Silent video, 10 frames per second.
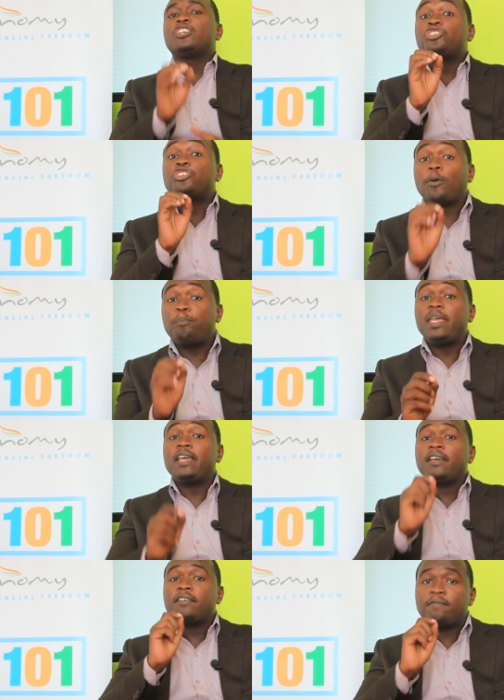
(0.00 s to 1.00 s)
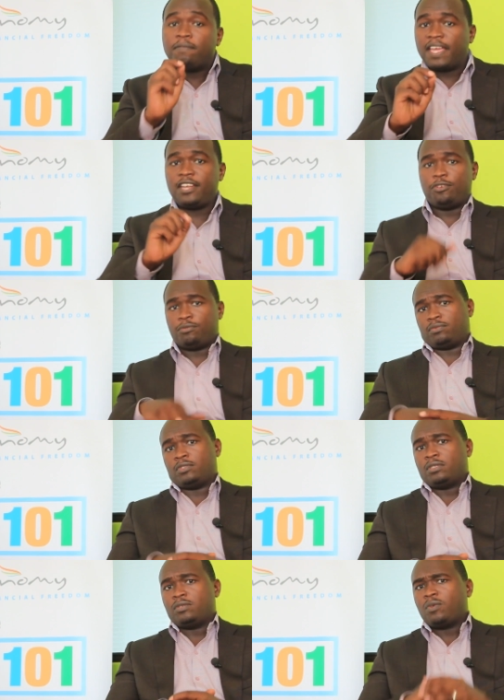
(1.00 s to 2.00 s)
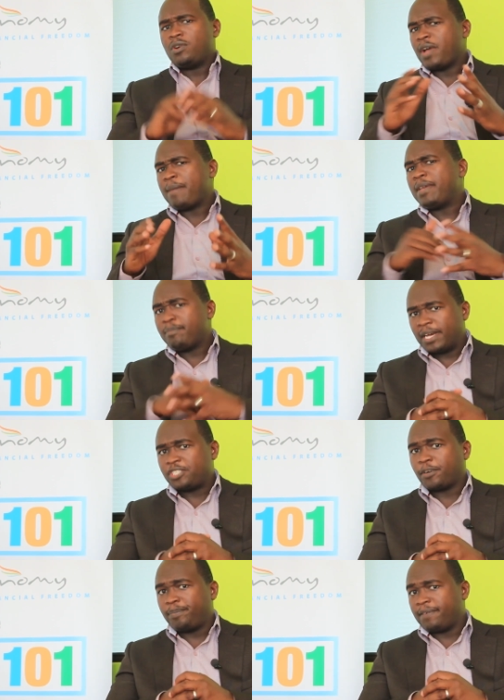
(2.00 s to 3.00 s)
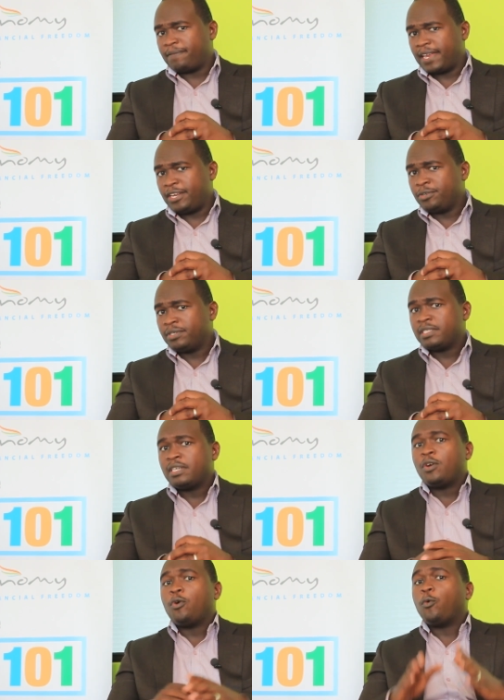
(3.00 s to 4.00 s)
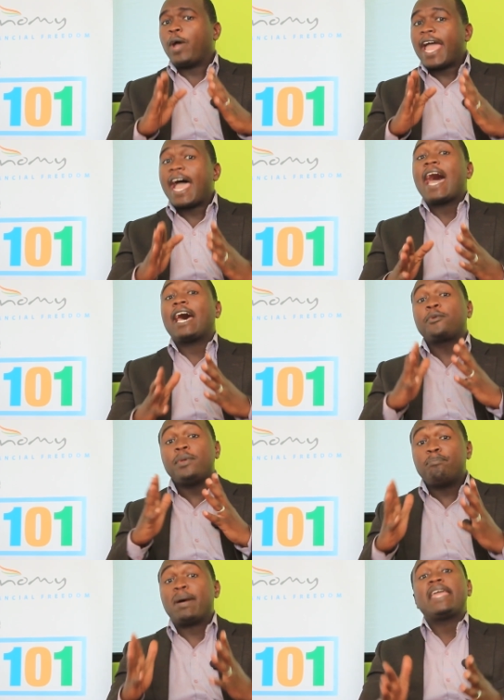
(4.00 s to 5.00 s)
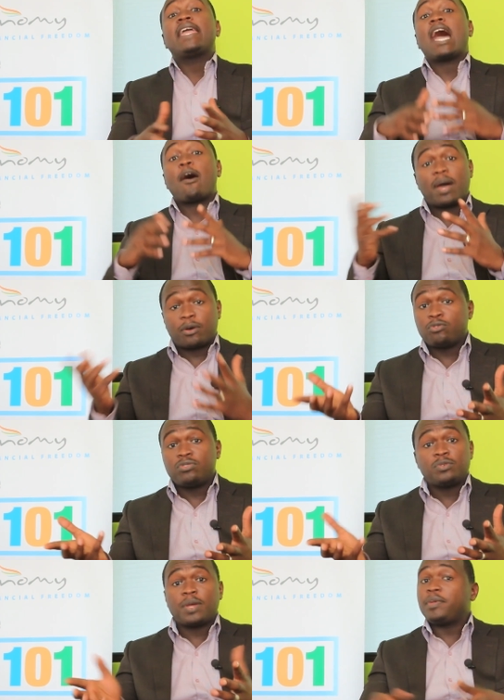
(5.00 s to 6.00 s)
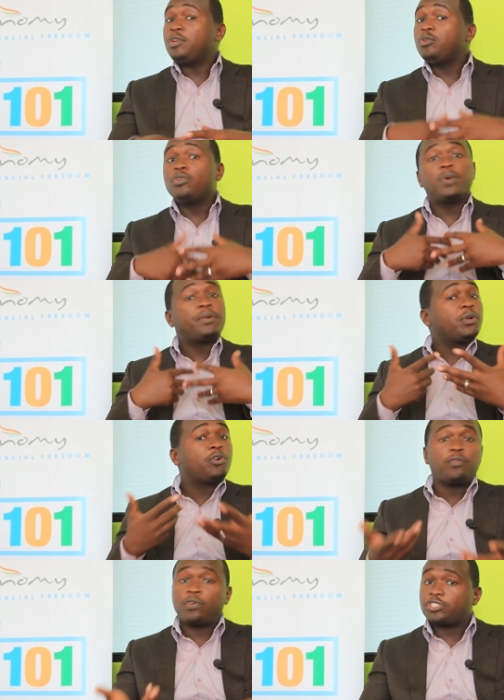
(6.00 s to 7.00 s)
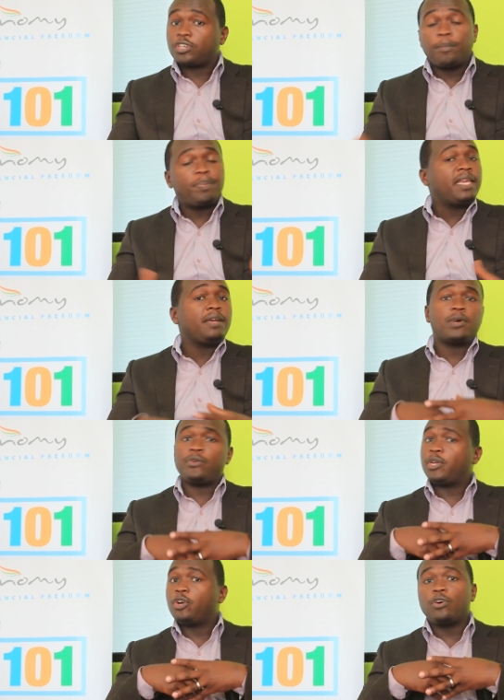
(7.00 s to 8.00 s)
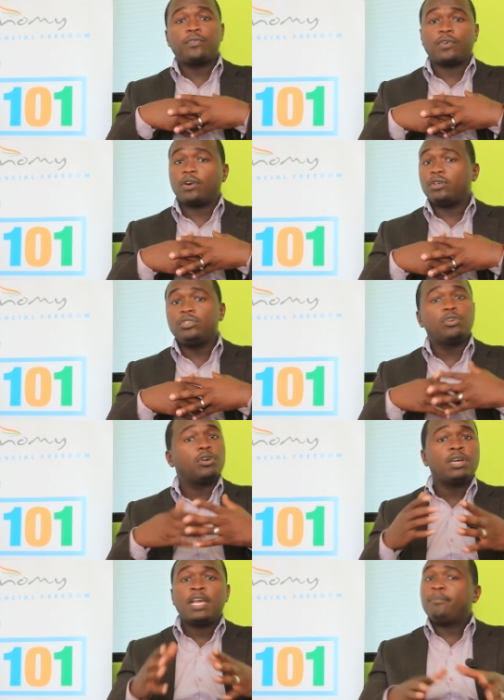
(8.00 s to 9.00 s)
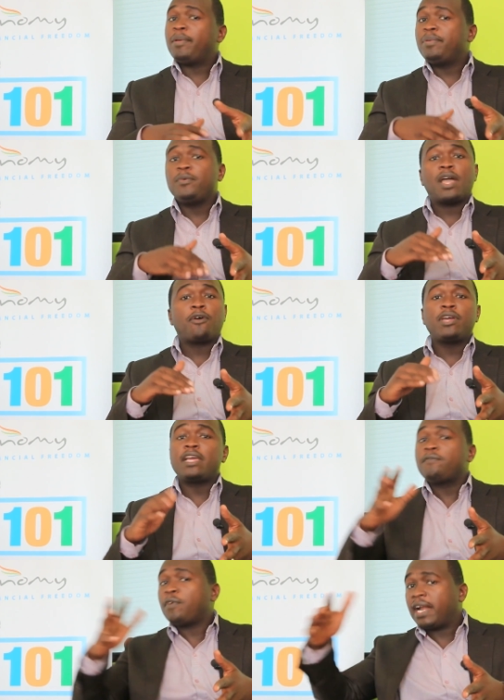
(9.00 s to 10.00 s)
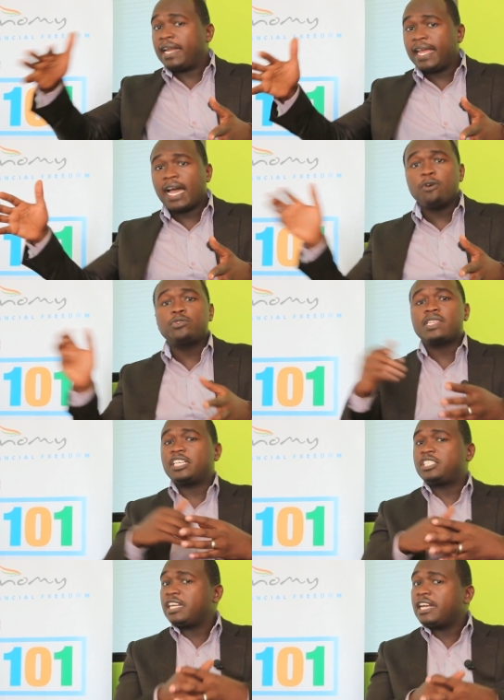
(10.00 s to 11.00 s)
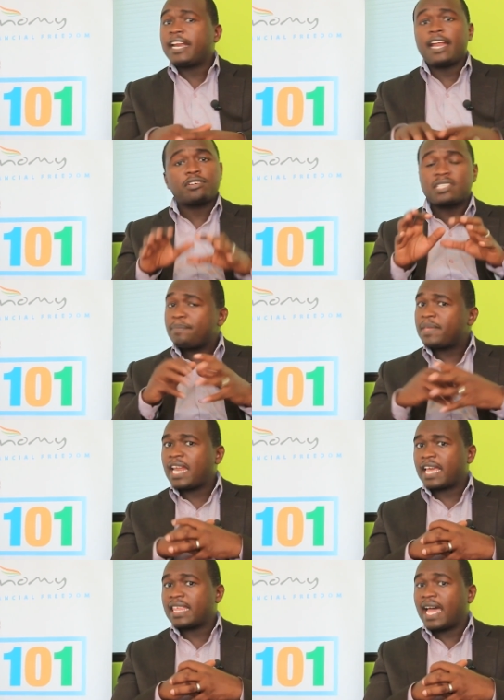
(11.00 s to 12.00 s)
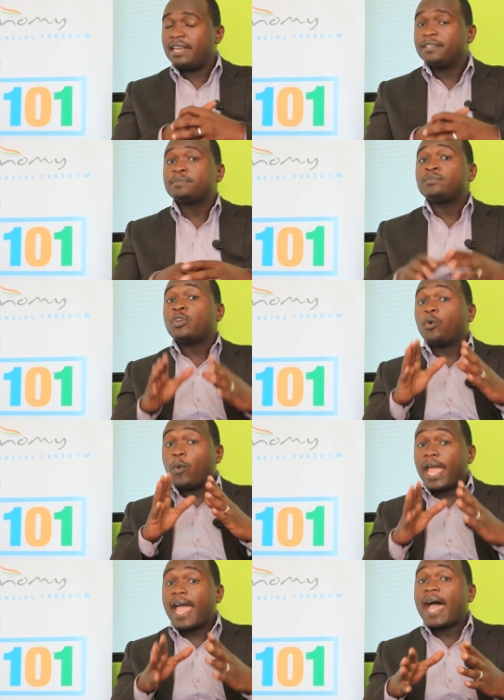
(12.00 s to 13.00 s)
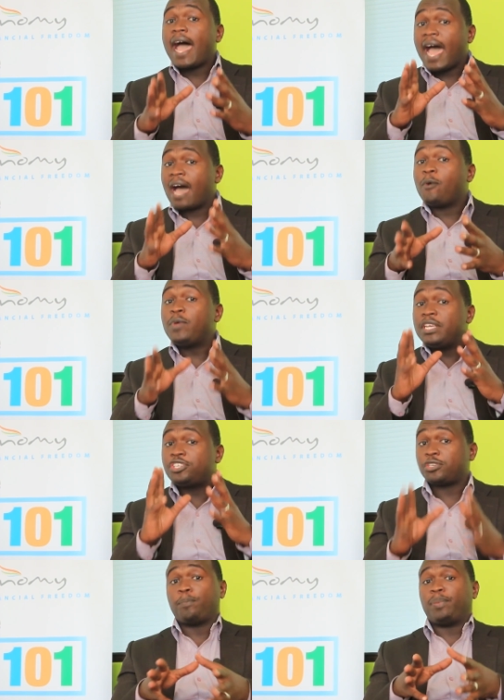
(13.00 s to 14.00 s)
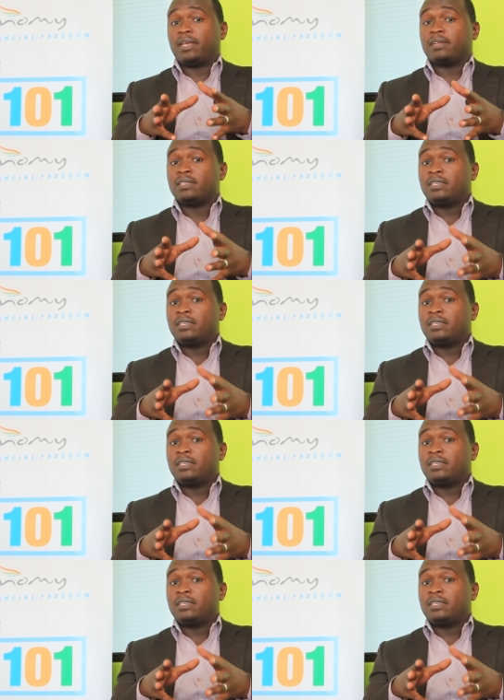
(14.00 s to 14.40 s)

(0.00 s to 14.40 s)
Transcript: shopping venue. What do I mean by shopping venue? Where are we buying our goods? When we go for shopping, when we go for, maybe we are going for a day out with the children or something like that, where are we shopping?